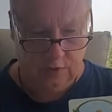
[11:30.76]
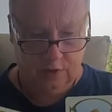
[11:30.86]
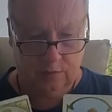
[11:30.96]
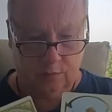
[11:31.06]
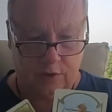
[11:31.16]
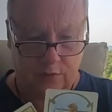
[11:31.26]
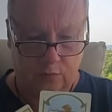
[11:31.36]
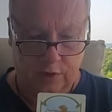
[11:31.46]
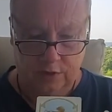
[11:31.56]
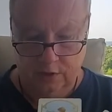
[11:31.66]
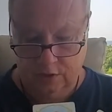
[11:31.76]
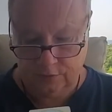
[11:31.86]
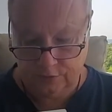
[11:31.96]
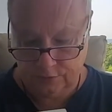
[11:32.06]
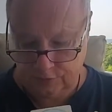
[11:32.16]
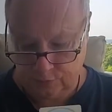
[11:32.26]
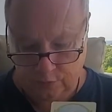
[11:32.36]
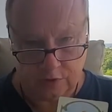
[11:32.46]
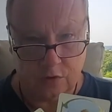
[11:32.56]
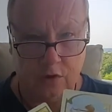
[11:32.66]
And by the way, this is what
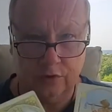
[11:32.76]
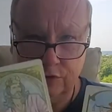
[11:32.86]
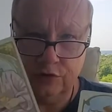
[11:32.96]
I call the Jim